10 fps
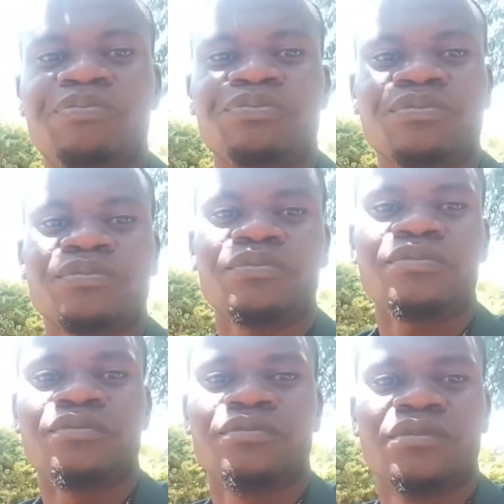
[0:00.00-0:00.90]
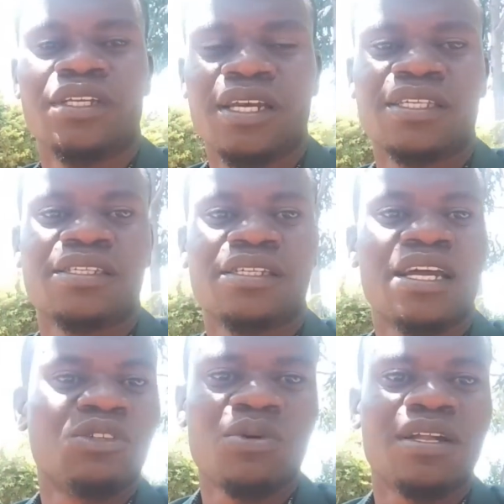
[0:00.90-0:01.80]
Yes, that one,
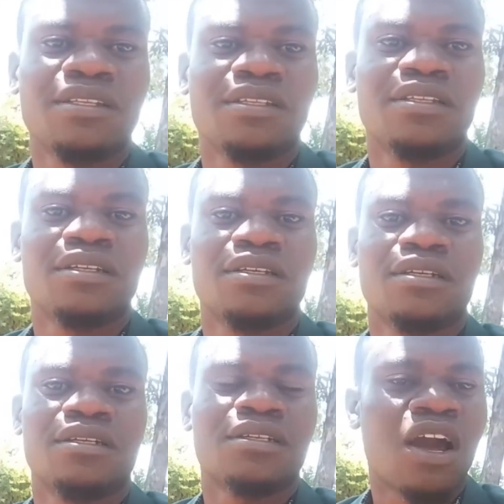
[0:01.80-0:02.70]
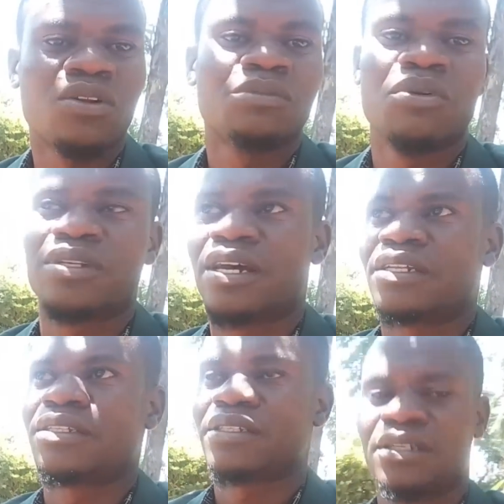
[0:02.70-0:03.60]
count me on that.
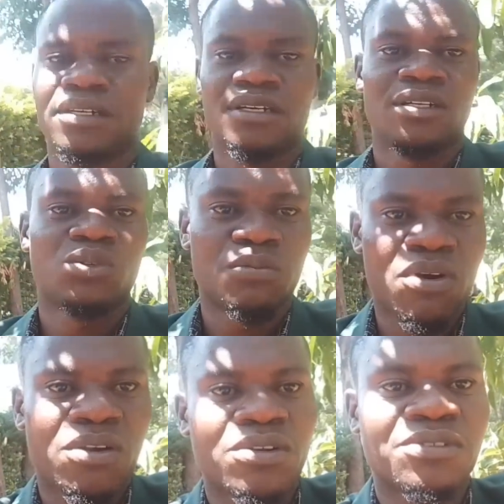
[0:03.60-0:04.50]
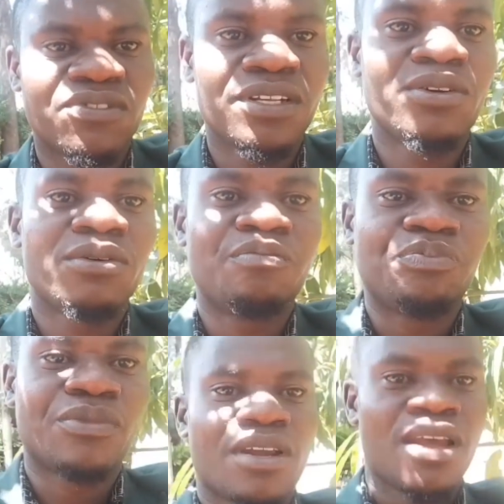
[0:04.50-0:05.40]
Tomorrow's video,
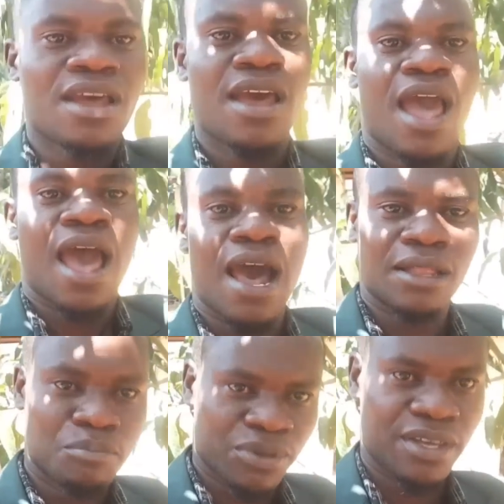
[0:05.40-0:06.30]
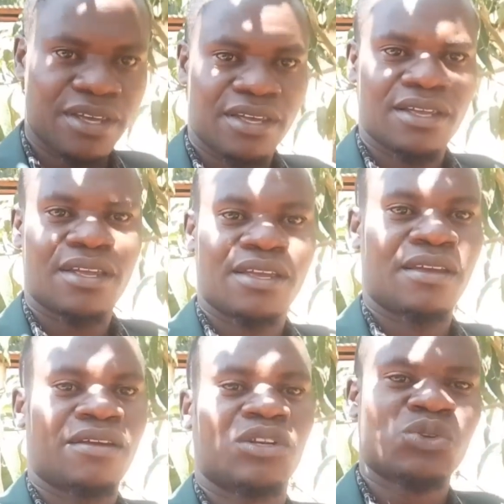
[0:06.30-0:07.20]
I'll be
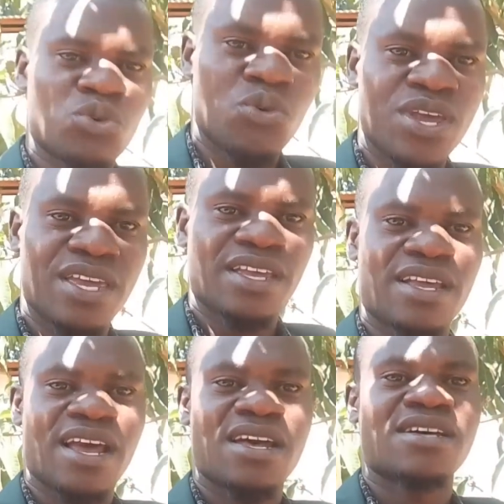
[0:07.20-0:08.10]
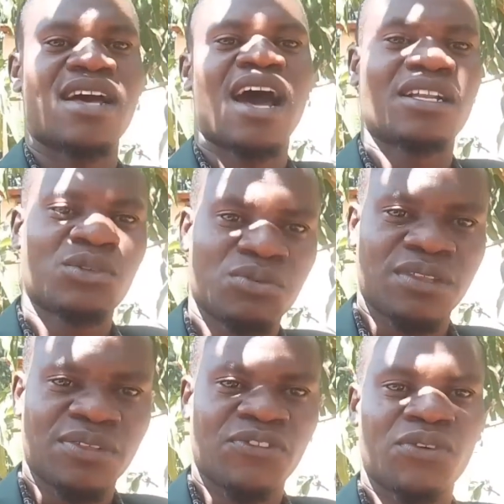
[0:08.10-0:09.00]
doing a truthful
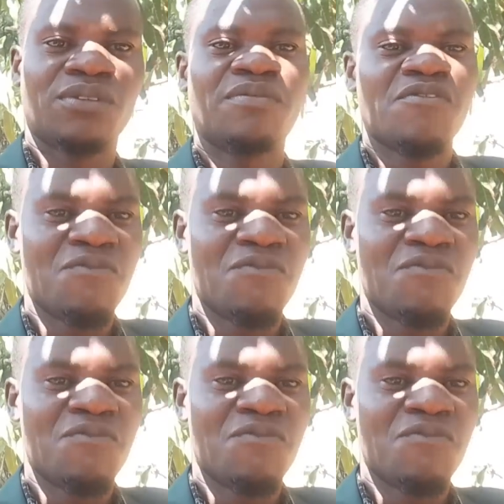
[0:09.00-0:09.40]
video.